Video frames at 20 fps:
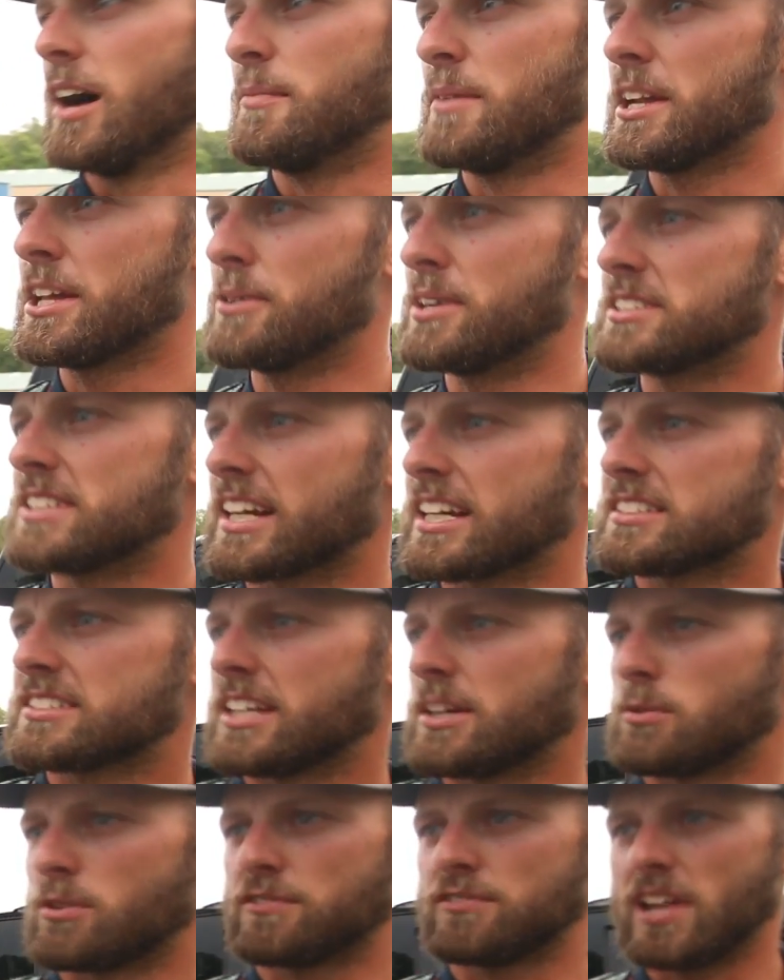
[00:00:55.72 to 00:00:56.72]
anyways, like I
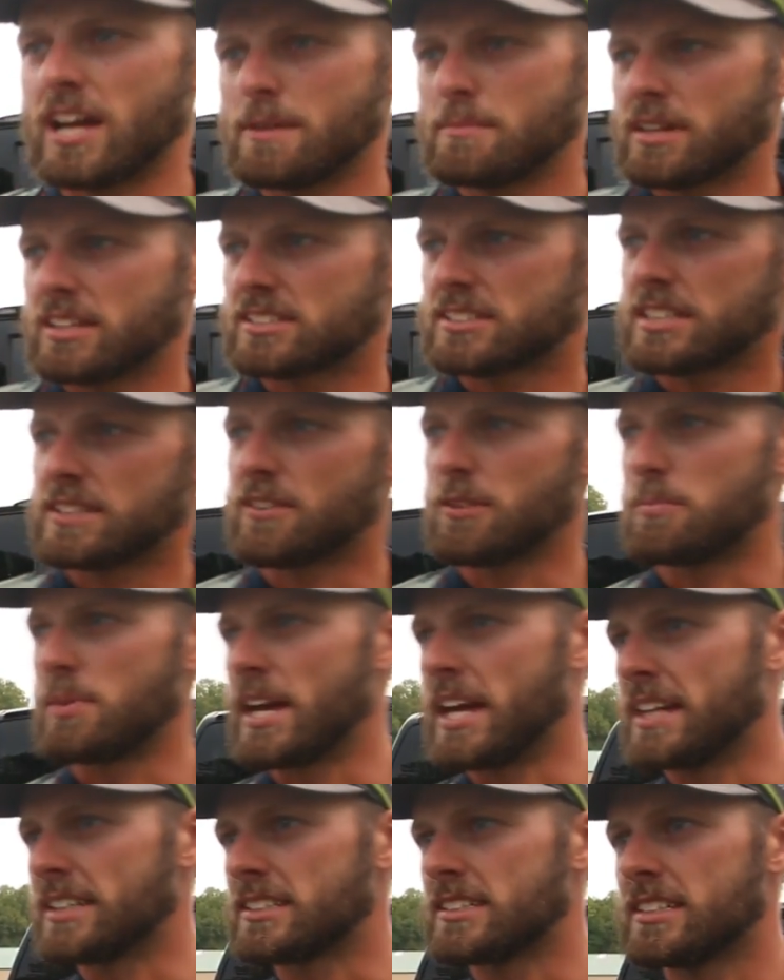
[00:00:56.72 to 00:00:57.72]
said, we're flying by the seat of our
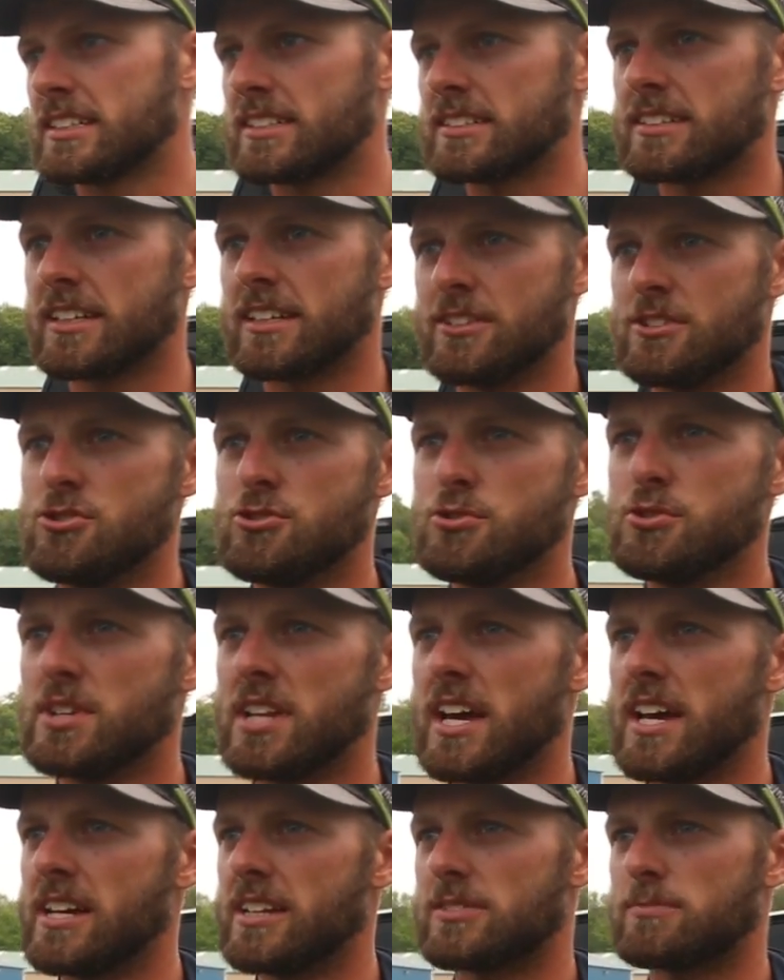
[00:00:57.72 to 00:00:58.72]
pants. It is a new
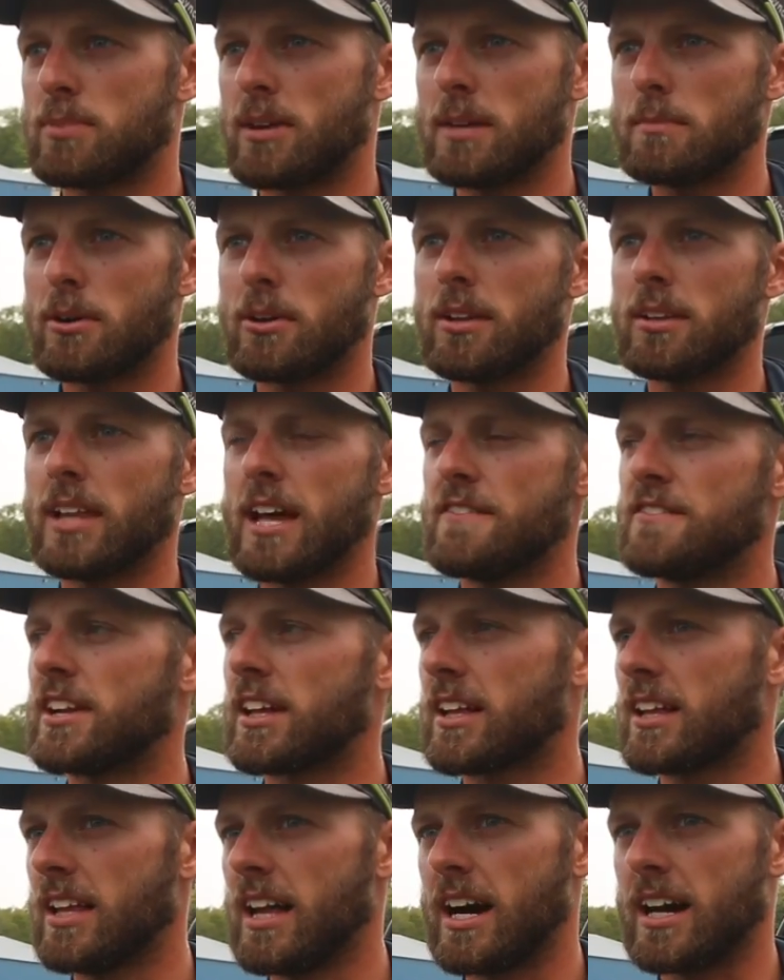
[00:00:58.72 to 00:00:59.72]
day. It's probably about 11
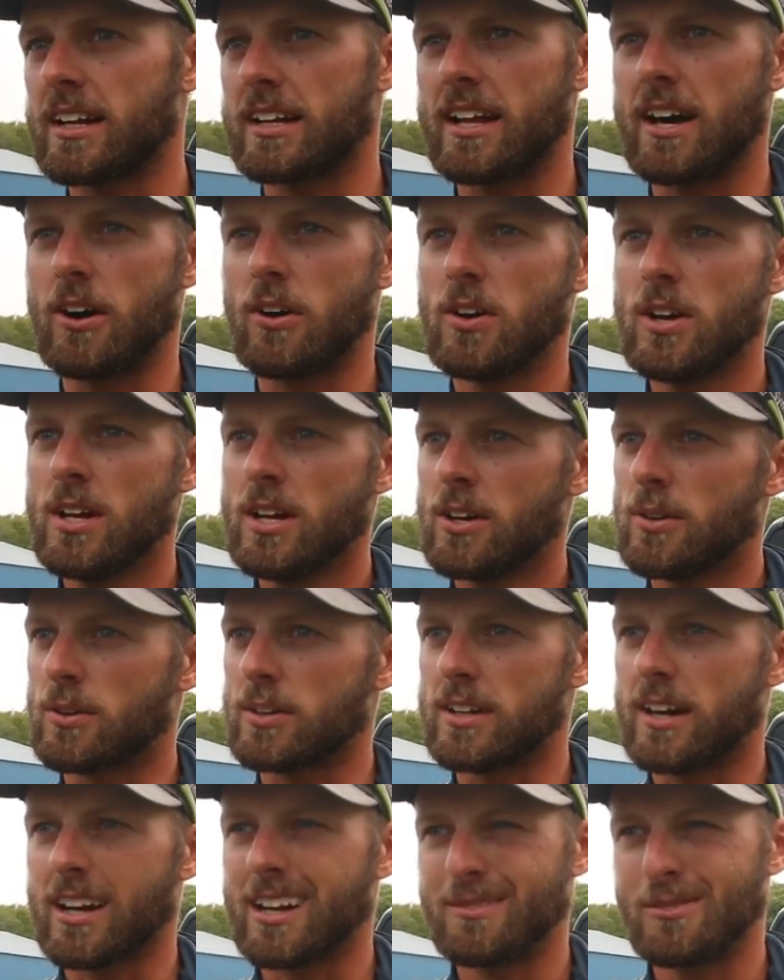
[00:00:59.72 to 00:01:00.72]
o'clock now. We're
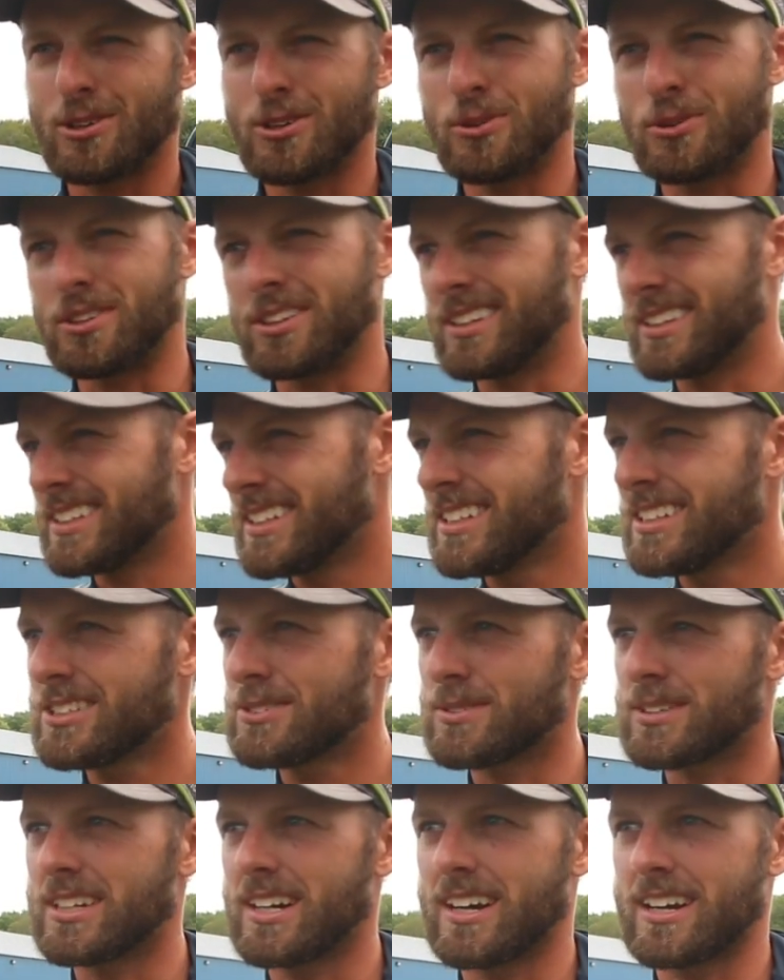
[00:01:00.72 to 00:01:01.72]
talking about going to
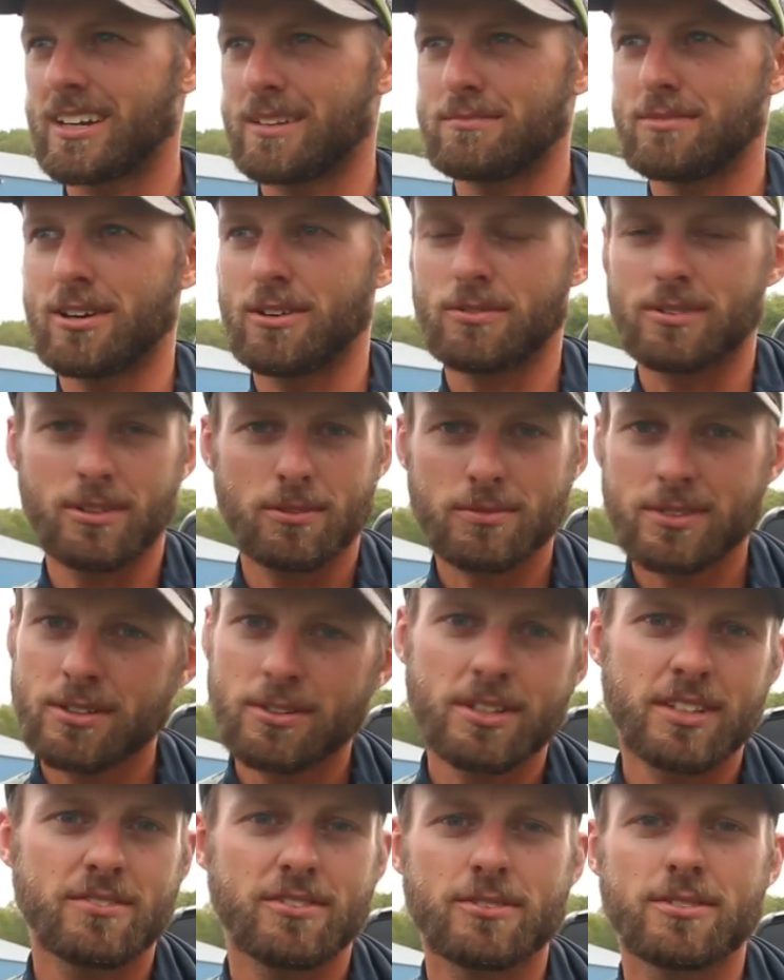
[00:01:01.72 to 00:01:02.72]
Leech. We're talking about we
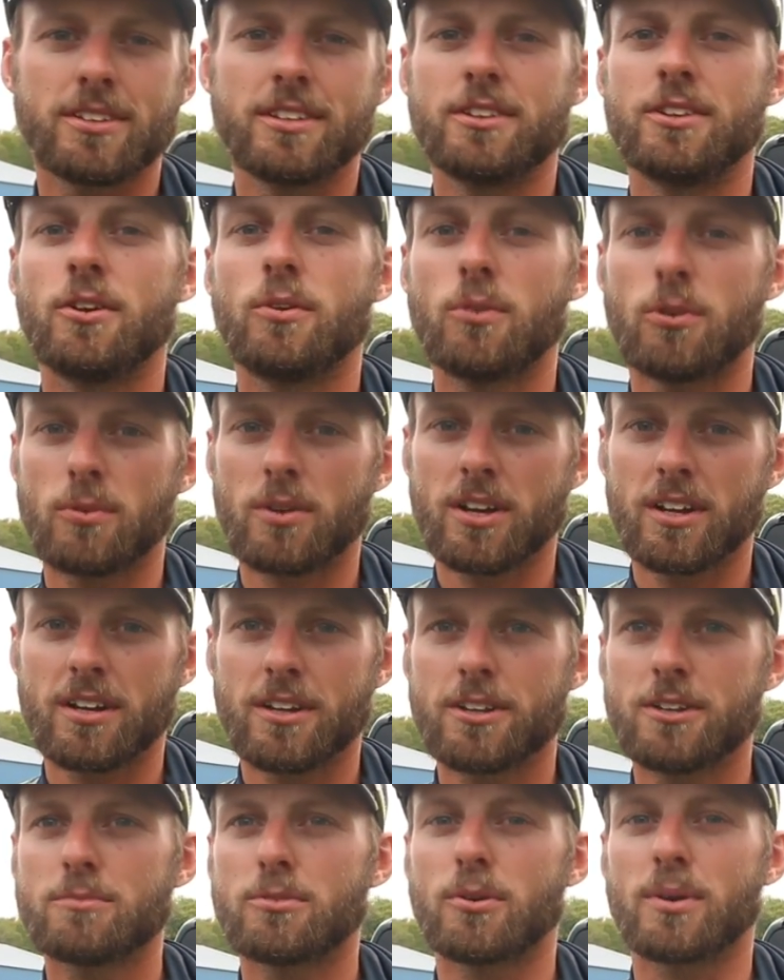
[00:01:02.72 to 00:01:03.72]
don't even really know what we're gonna
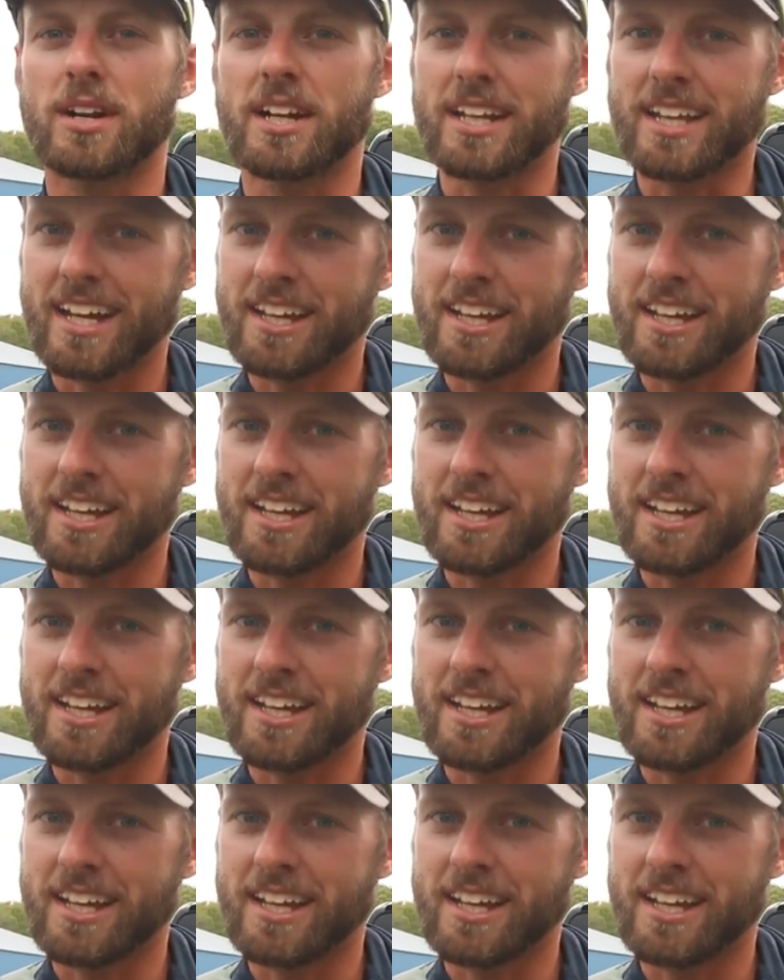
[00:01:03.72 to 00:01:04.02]
do, but we're gonna